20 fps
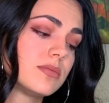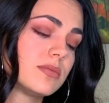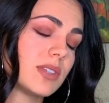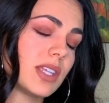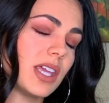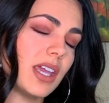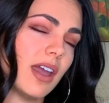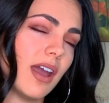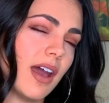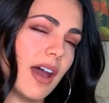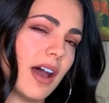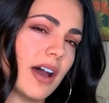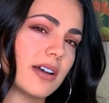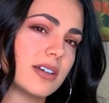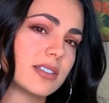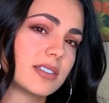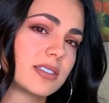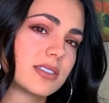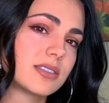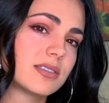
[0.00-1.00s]
Yeah,
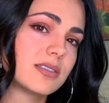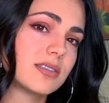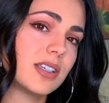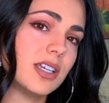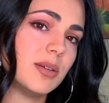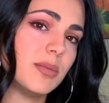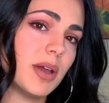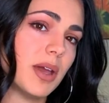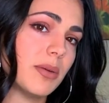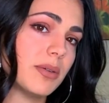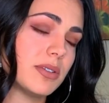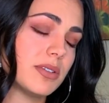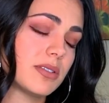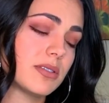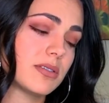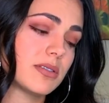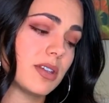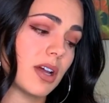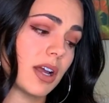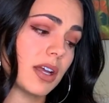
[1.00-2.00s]
eBay was
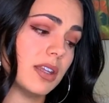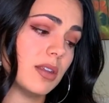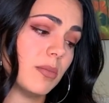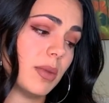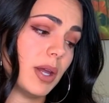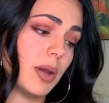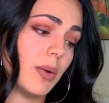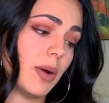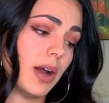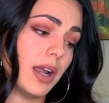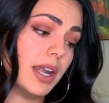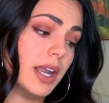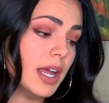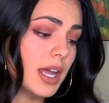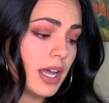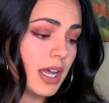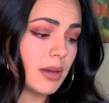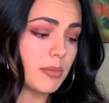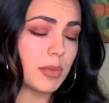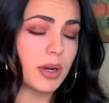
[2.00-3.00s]
sucking the big one.
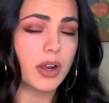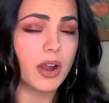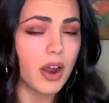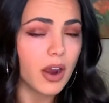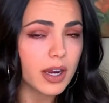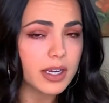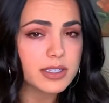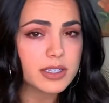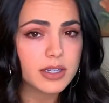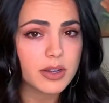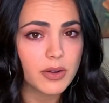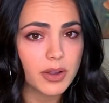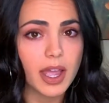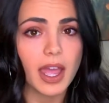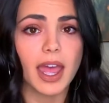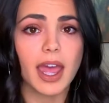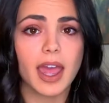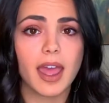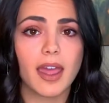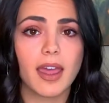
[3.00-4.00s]
Mercari did
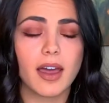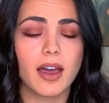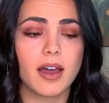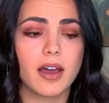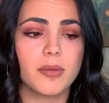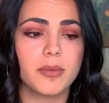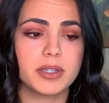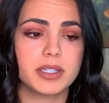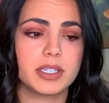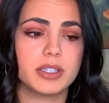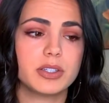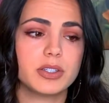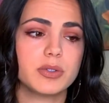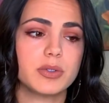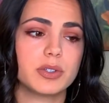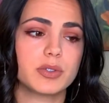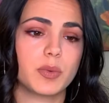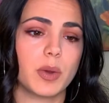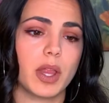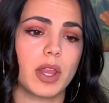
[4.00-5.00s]
okay. It didn't do
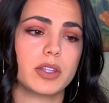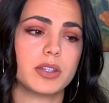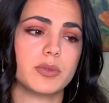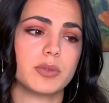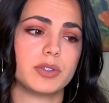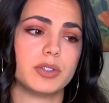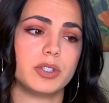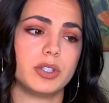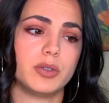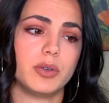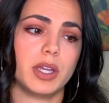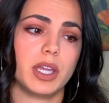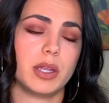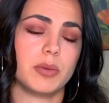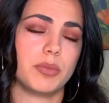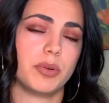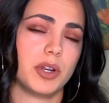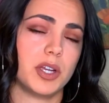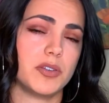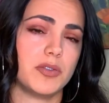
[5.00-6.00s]
as well as it was doing
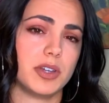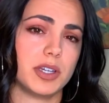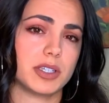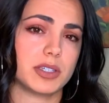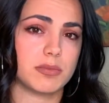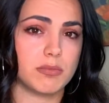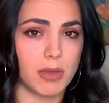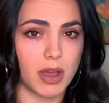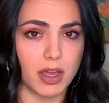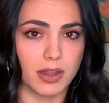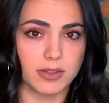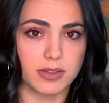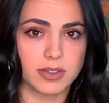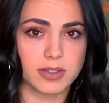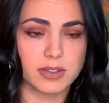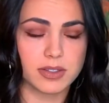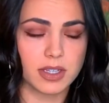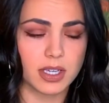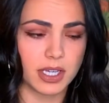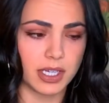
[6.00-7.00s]
in previous
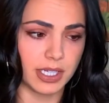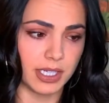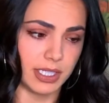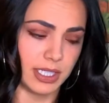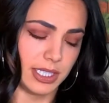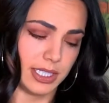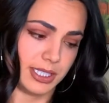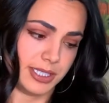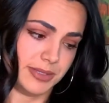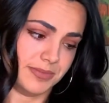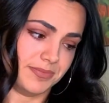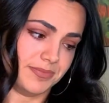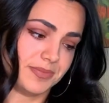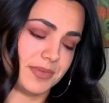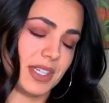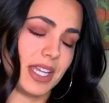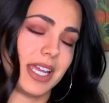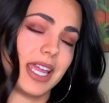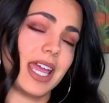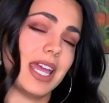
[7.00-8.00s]
months.
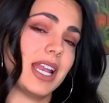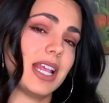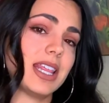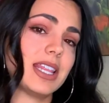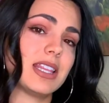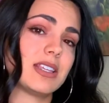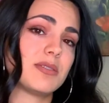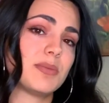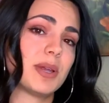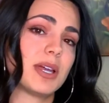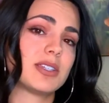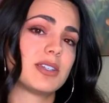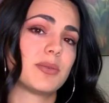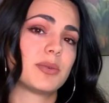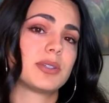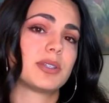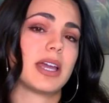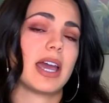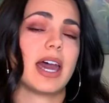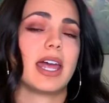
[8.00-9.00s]
Again, I think that's because I
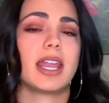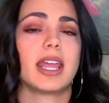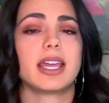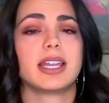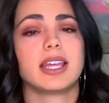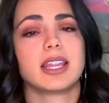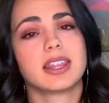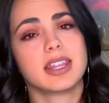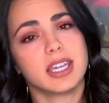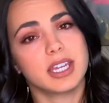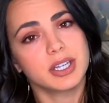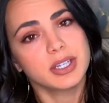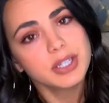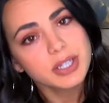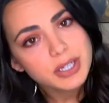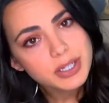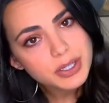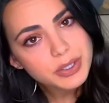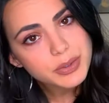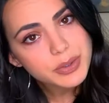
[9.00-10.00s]
wasn't adding anything
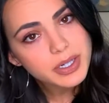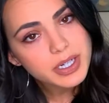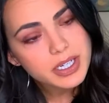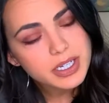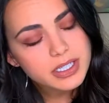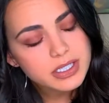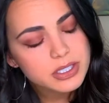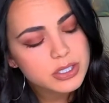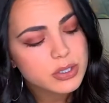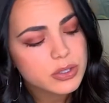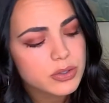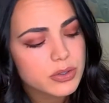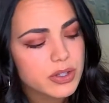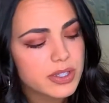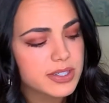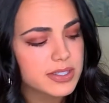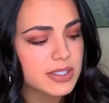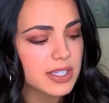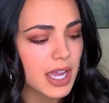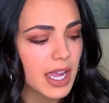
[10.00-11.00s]
new to the
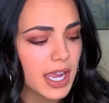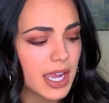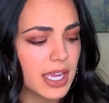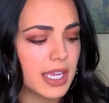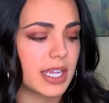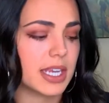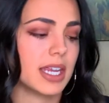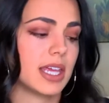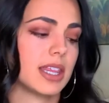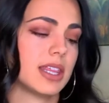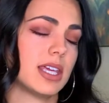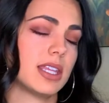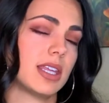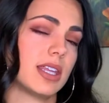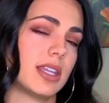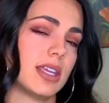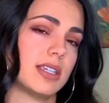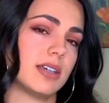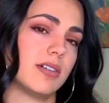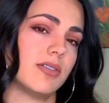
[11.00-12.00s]
site, and I think that
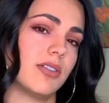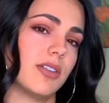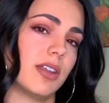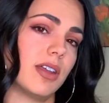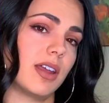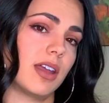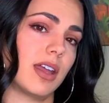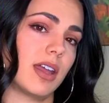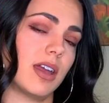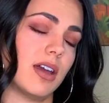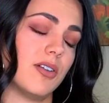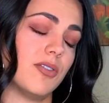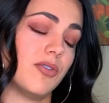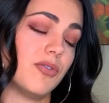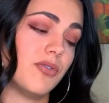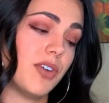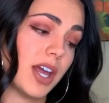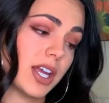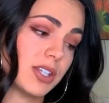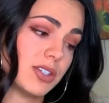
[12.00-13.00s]
definitely
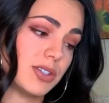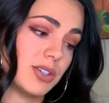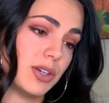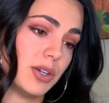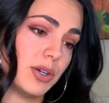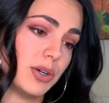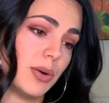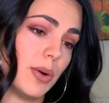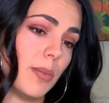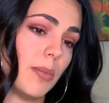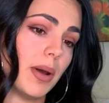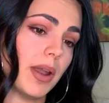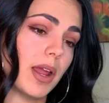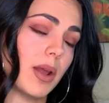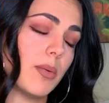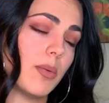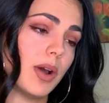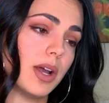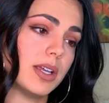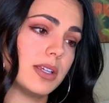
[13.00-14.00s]
affects you. But
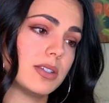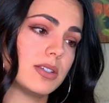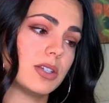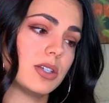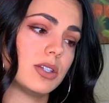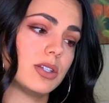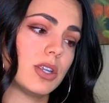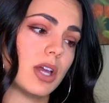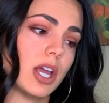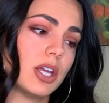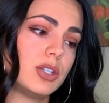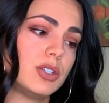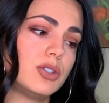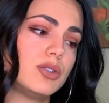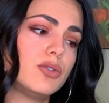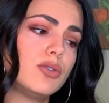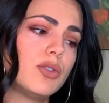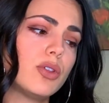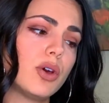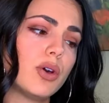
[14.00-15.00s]
I
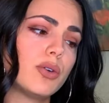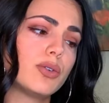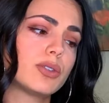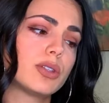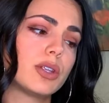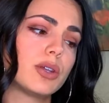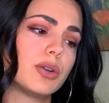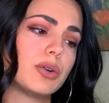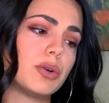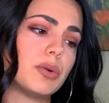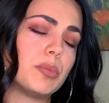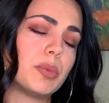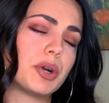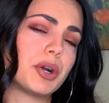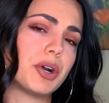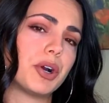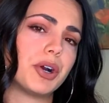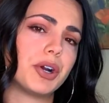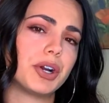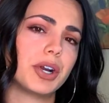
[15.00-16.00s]
do those little
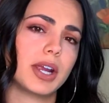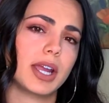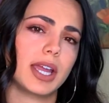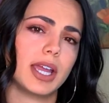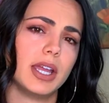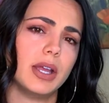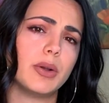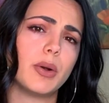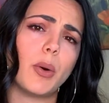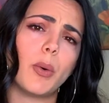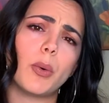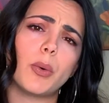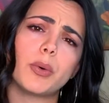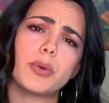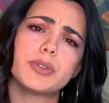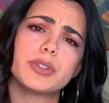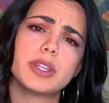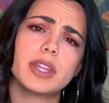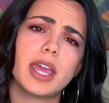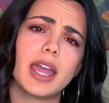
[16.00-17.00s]
Mercari
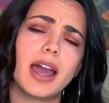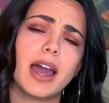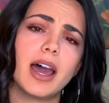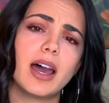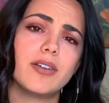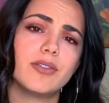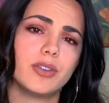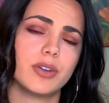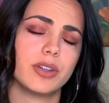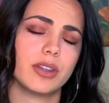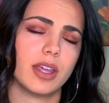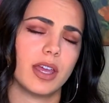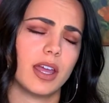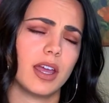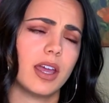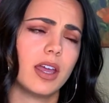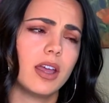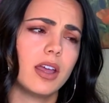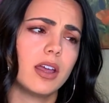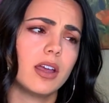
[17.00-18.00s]
goals that they have. You can
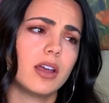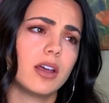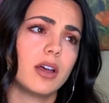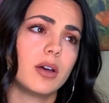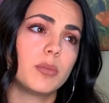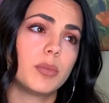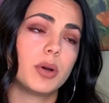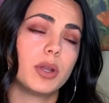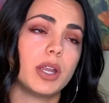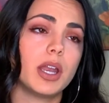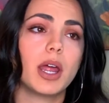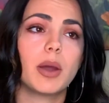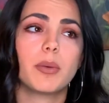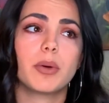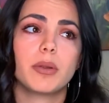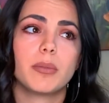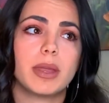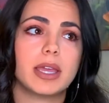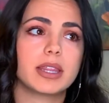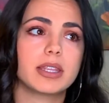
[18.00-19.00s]
like put in, I
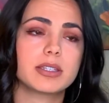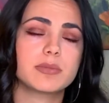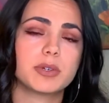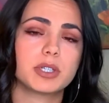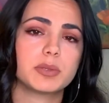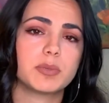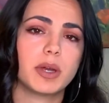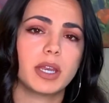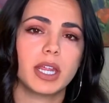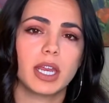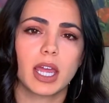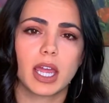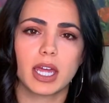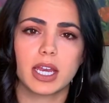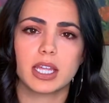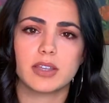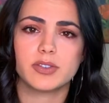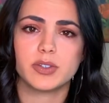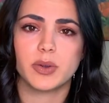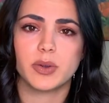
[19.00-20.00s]
want to make this much money, and it kind of gives